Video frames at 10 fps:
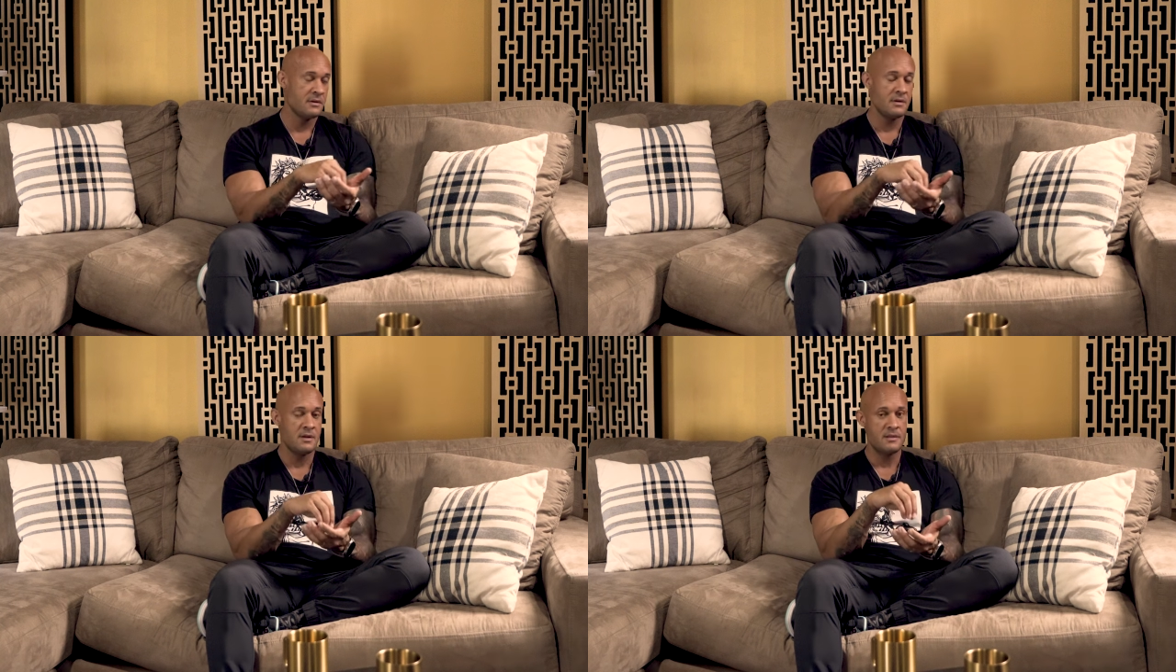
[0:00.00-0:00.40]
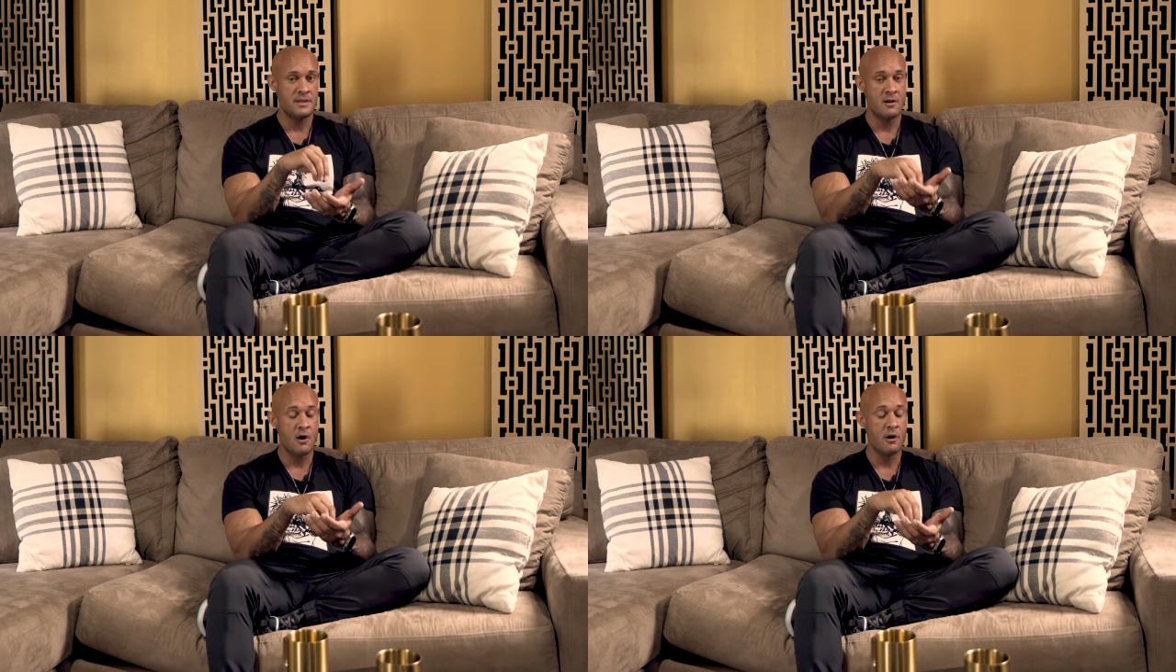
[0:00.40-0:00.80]
Right.
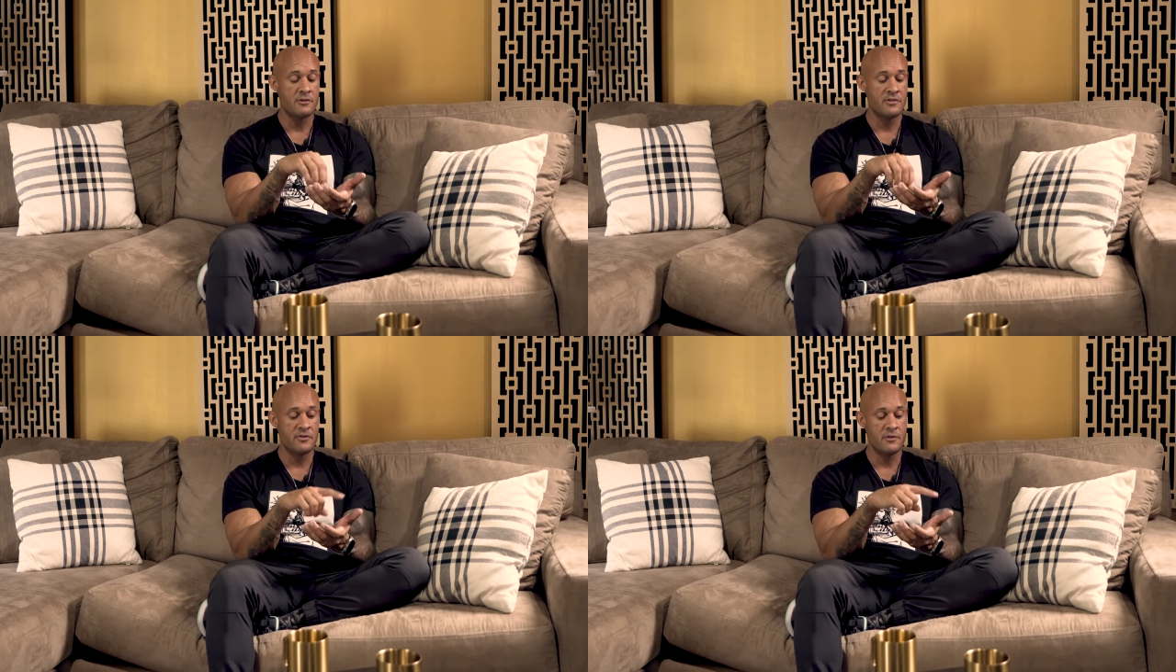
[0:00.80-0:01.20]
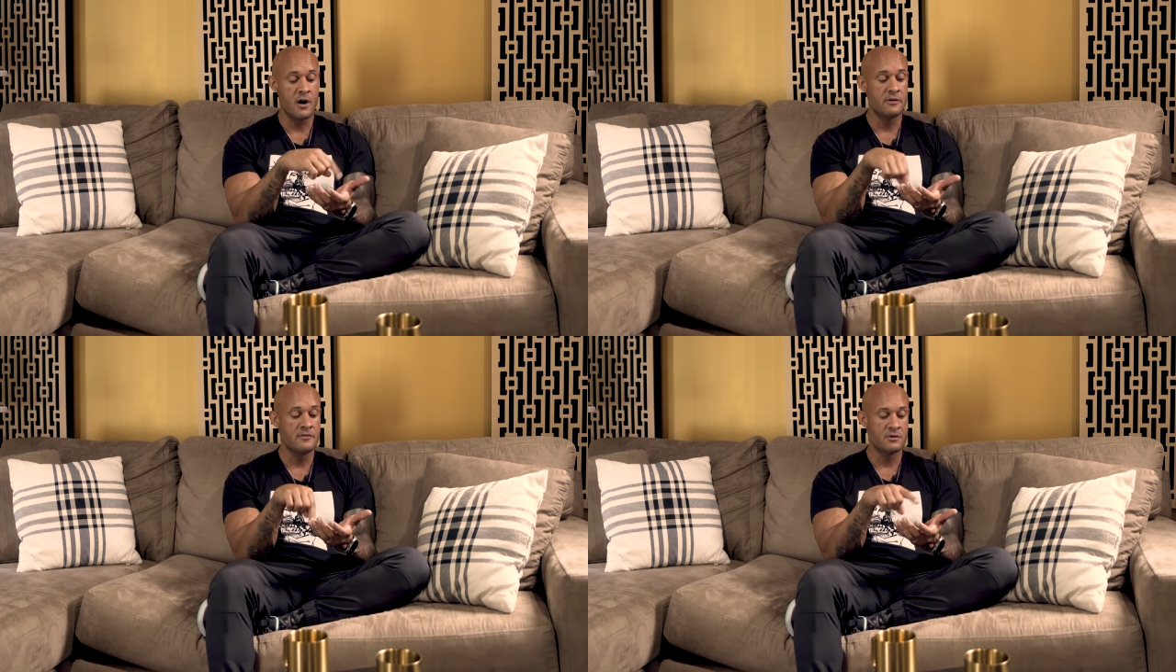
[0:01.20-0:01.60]
Then all
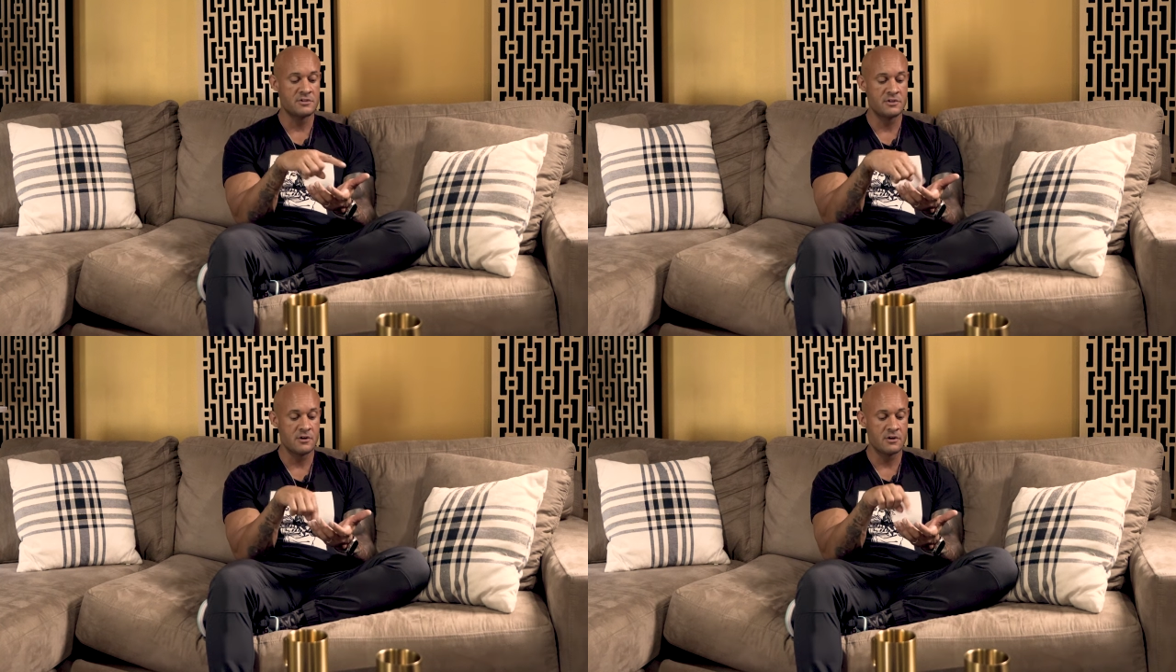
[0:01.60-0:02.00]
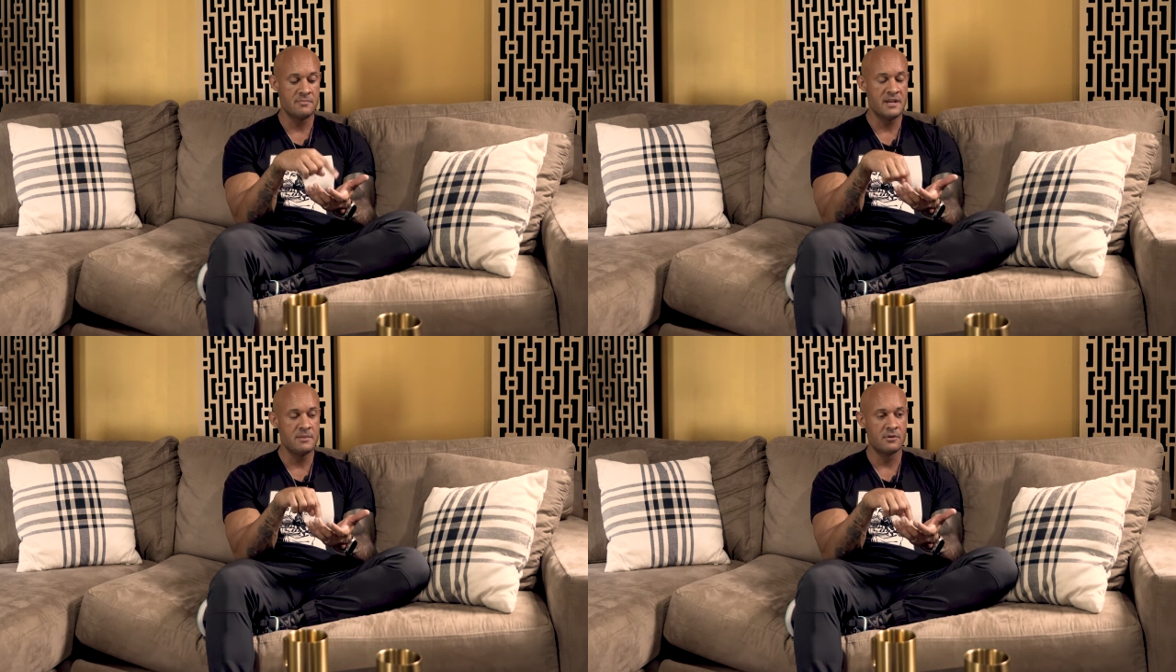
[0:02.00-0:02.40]
of those 30
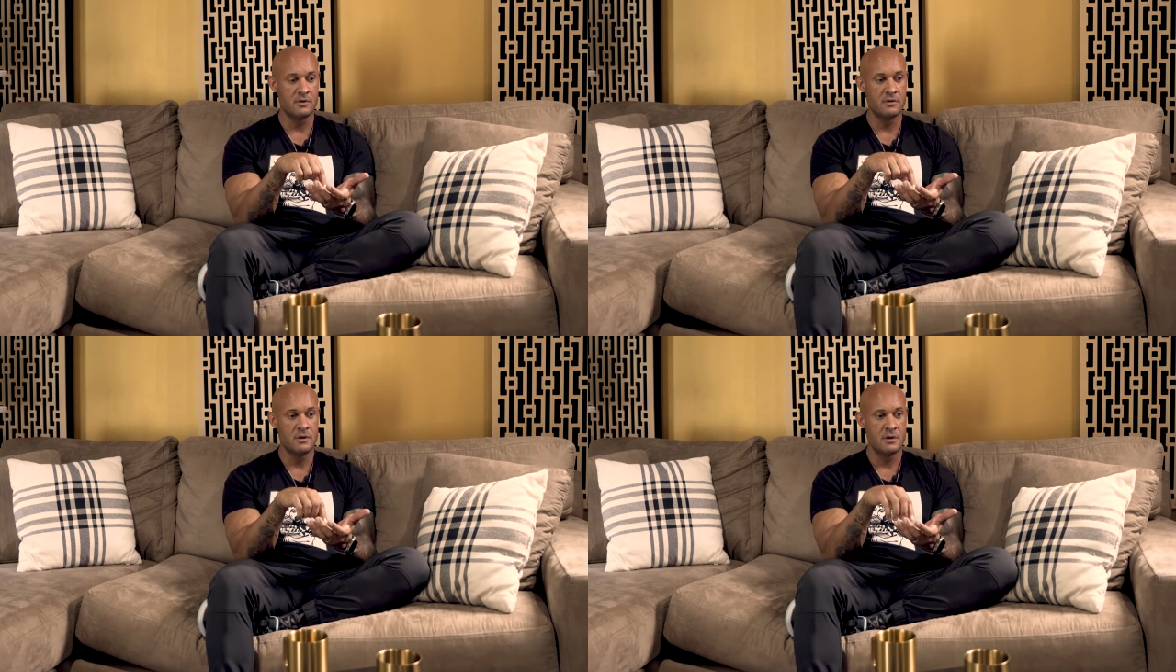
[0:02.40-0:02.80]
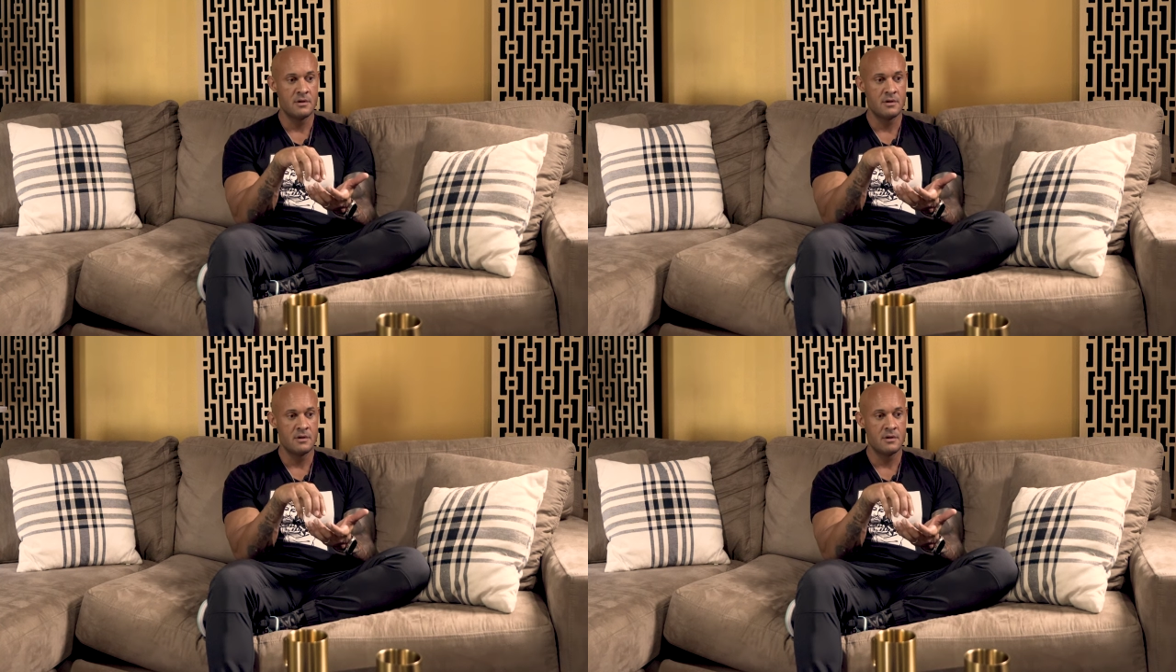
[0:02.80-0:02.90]
people